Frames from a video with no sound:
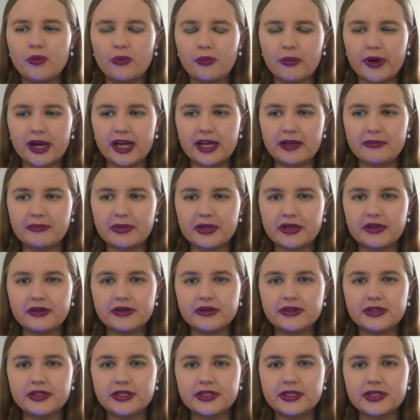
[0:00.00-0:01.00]
way,
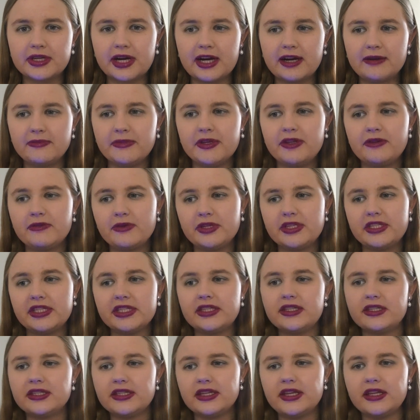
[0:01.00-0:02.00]
because I mean, we
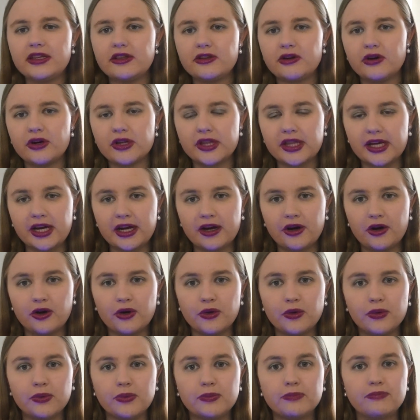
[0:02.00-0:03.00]
did see that
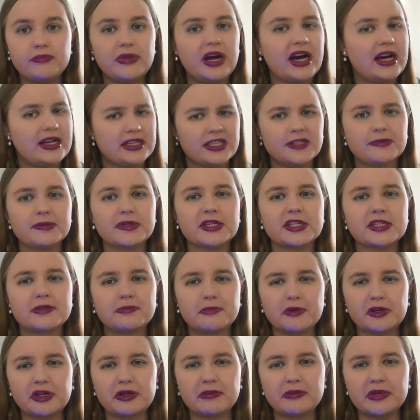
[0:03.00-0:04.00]
whole aspect
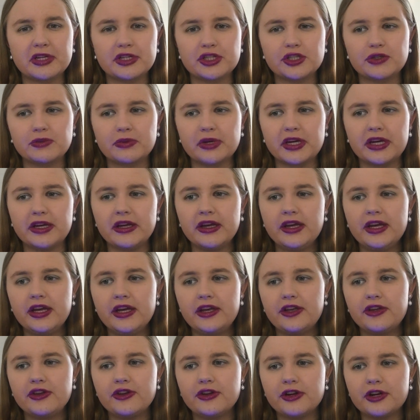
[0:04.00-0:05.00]
pretty much where,
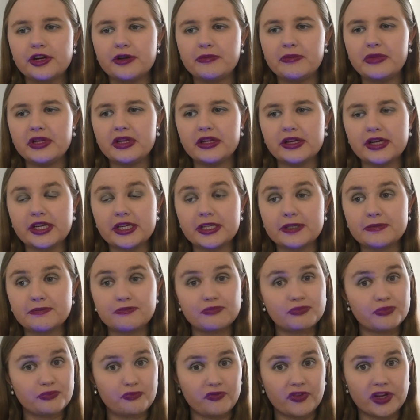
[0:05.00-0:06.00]
you know, Amelia is
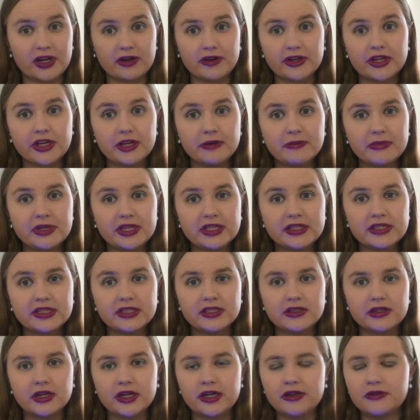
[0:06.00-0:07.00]
very committed to
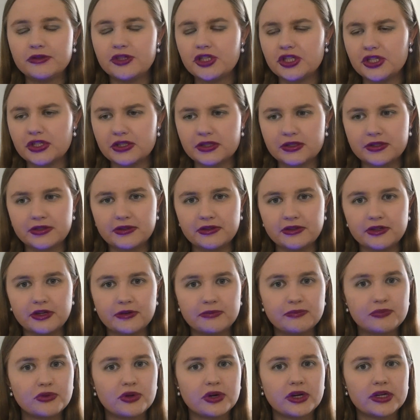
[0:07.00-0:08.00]
Niall. She's, you know,
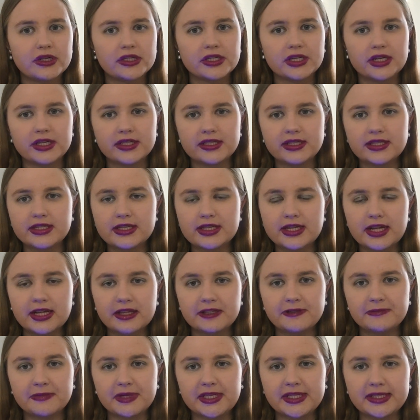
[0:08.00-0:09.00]
prioritizes that
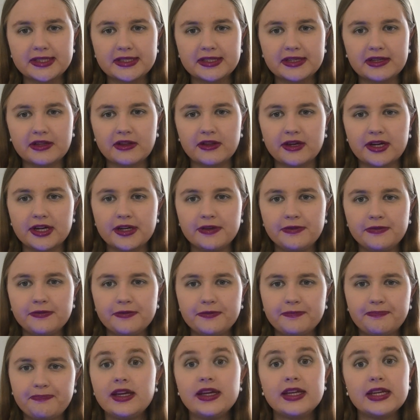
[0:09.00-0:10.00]
domestic life.
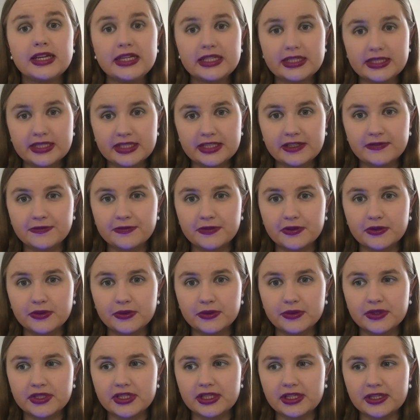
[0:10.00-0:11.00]
It's
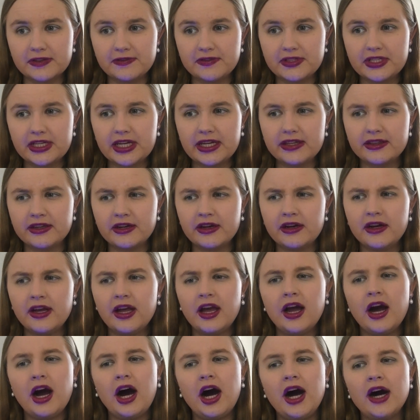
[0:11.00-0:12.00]
difficult to live together.
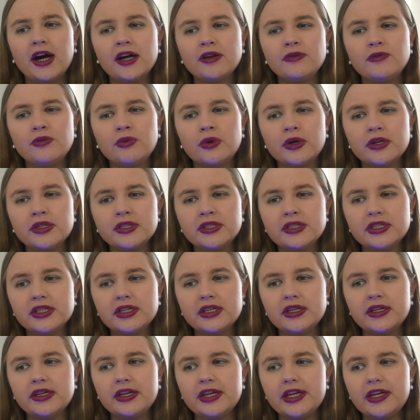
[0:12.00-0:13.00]
I
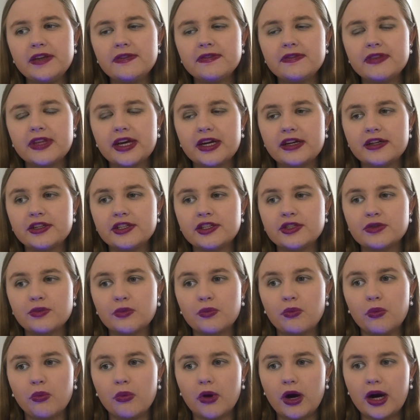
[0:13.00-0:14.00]
wonder if that is
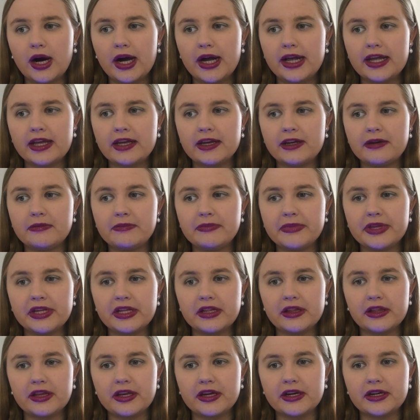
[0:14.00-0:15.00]
why
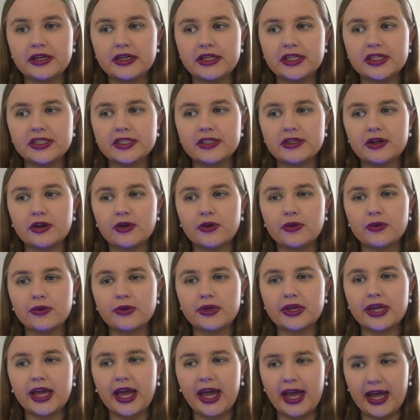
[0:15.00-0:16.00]
Amelia is
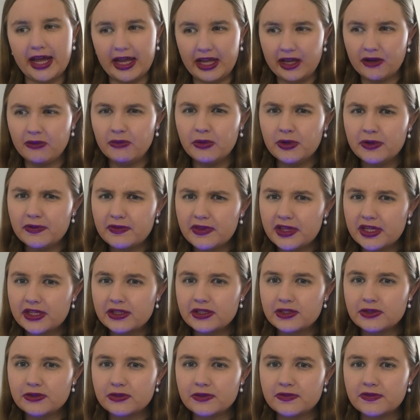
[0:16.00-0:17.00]
okay with that
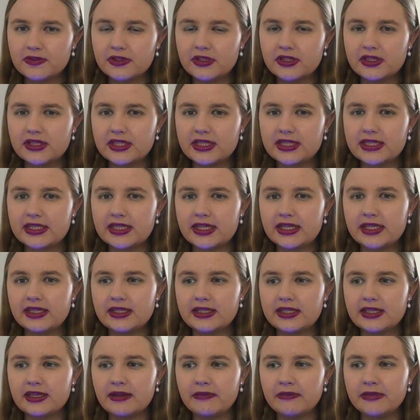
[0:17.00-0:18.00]
sort of distance. It
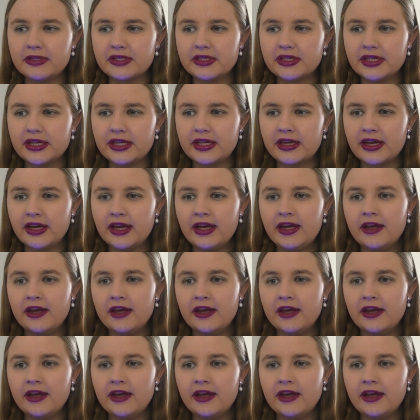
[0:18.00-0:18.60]
seems like